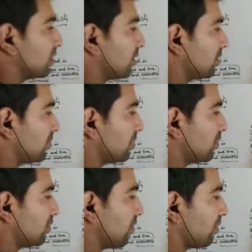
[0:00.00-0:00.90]
He is being
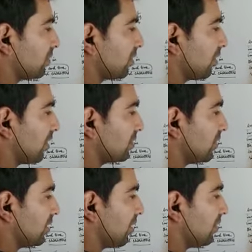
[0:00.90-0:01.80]
thrown out of the class
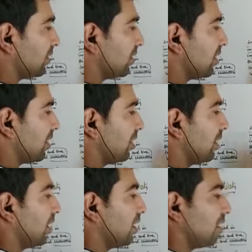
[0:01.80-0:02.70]
very now and then,
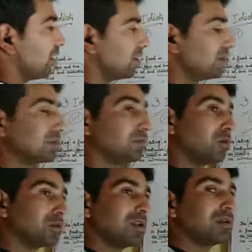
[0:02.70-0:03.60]
and he is
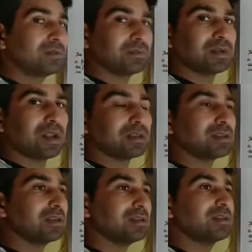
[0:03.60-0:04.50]
mostly out of the class,
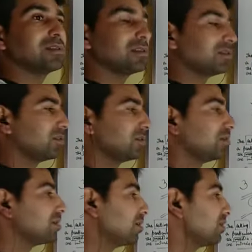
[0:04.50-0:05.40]
and he is interested
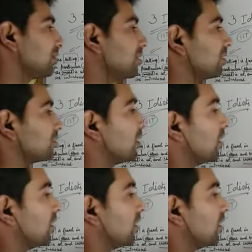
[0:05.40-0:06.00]
in other things.